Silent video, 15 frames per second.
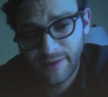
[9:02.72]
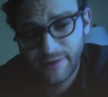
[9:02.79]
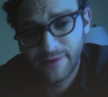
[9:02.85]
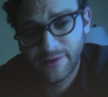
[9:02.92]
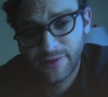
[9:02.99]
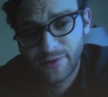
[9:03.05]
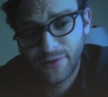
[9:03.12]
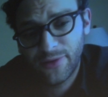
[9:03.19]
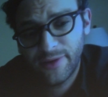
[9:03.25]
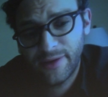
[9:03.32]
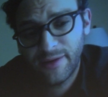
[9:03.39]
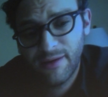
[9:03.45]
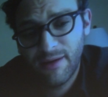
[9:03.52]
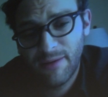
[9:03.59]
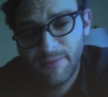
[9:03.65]
Illinois,
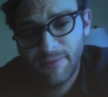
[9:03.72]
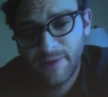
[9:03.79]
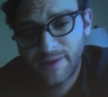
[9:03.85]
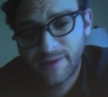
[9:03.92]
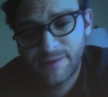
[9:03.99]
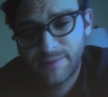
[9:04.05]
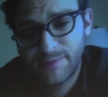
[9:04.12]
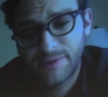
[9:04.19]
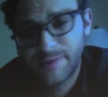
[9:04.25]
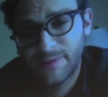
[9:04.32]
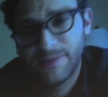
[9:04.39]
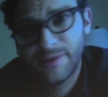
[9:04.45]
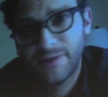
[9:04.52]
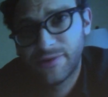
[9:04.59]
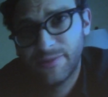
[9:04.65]
and it's just
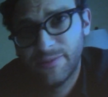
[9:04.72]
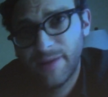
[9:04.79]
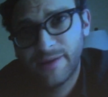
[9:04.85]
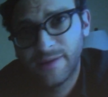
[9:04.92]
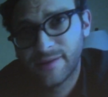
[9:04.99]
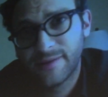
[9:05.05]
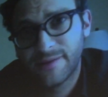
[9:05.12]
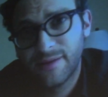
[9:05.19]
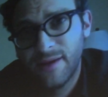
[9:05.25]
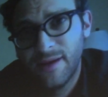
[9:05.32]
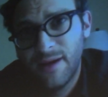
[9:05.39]
been tremendous.